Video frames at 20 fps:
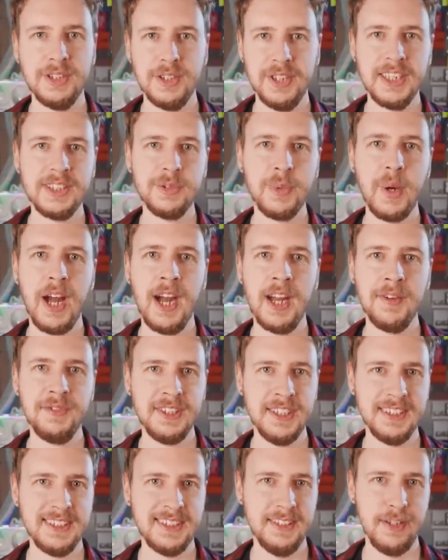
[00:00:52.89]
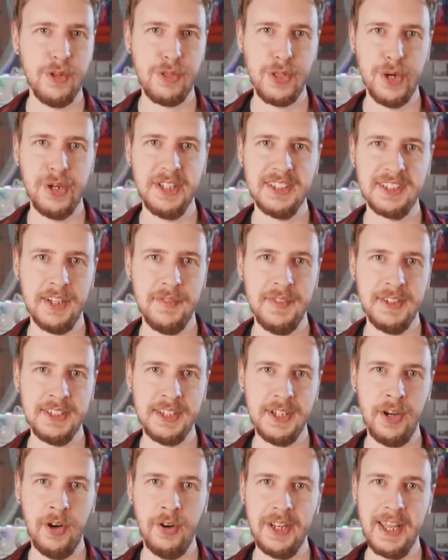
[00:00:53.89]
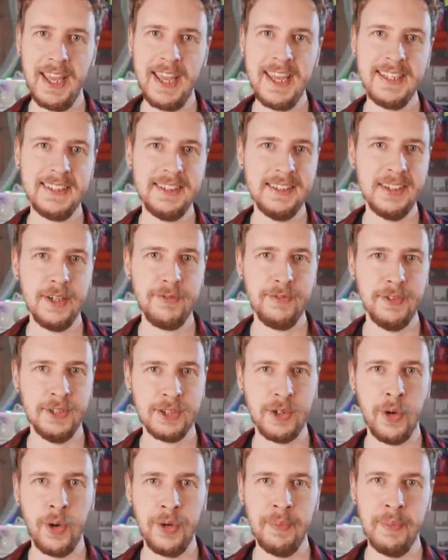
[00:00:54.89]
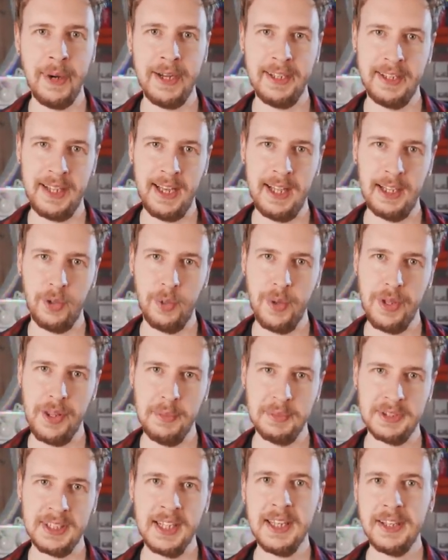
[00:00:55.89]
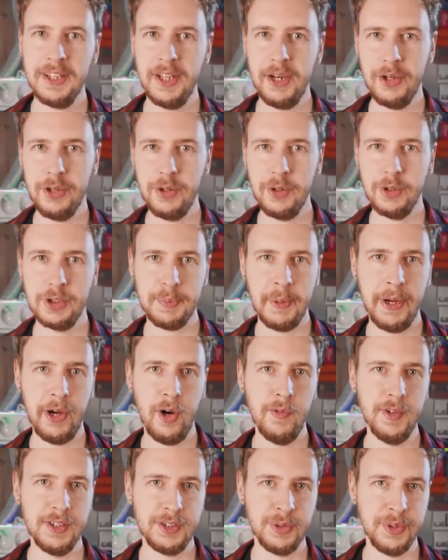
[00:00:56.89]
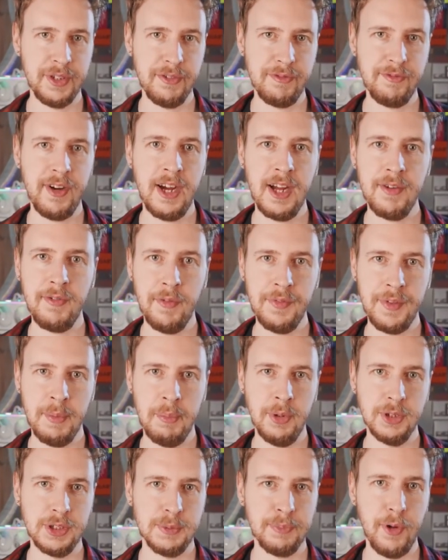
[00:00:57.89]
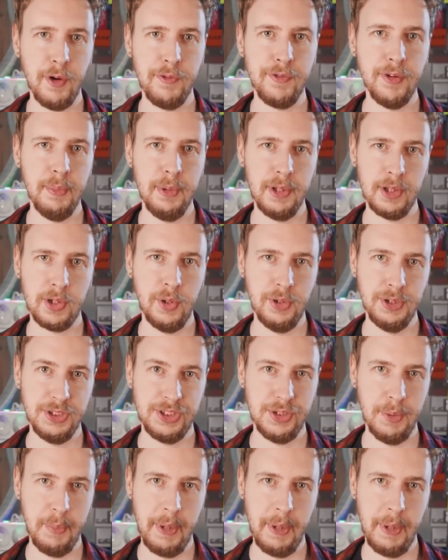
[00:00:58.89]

So that's why I've tested the 3070 on 8 different coin mining algorithms that are used by over 25 of the most profitable coins to